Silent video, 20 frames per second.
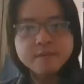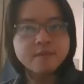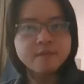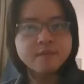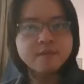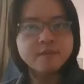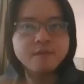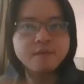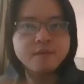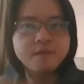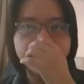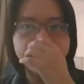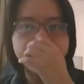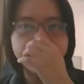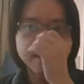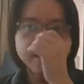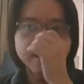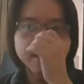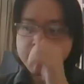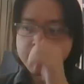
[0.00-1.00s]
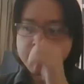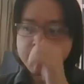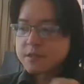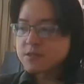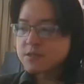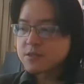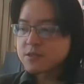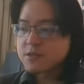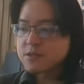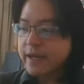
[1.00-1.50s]
Okay, so
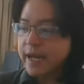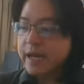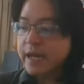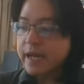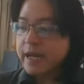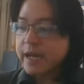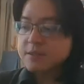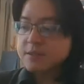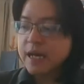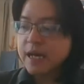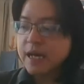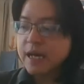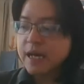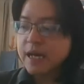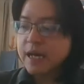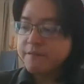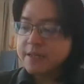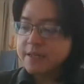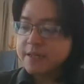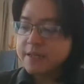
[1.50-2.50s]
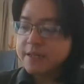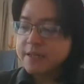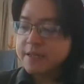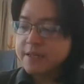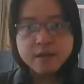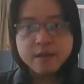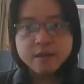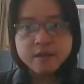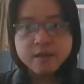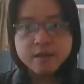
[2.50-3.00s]
I can't use half mv square,
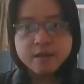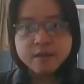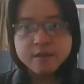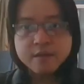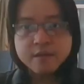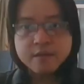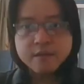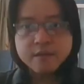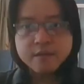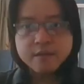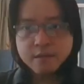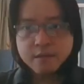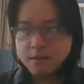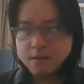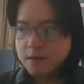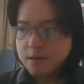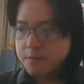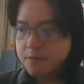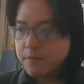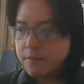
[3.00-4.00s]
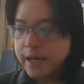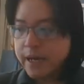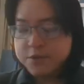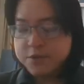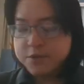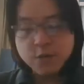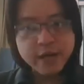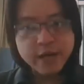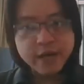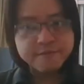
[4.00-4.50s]
but I do
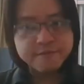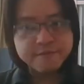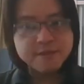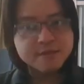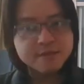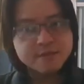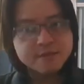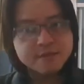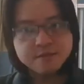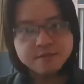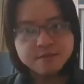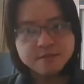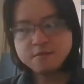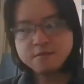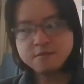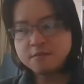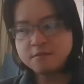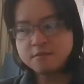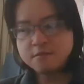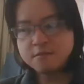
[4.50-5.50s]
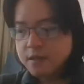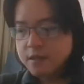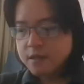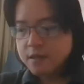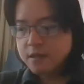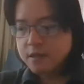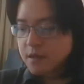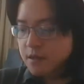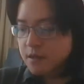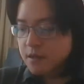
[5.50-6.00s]
have this, right?
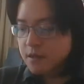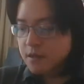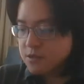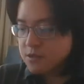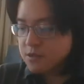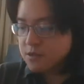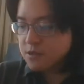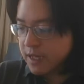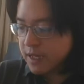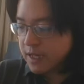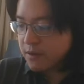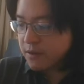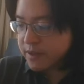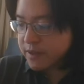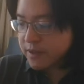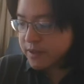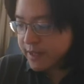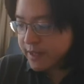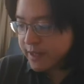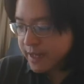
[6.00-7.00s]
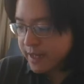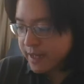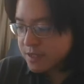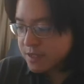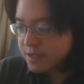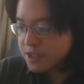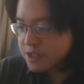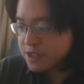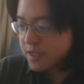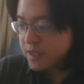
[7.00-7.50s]
So now kinetic
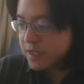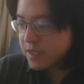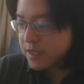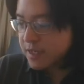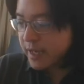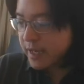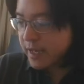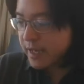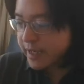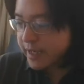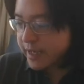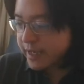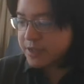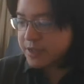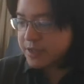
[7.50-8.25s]
energy, I can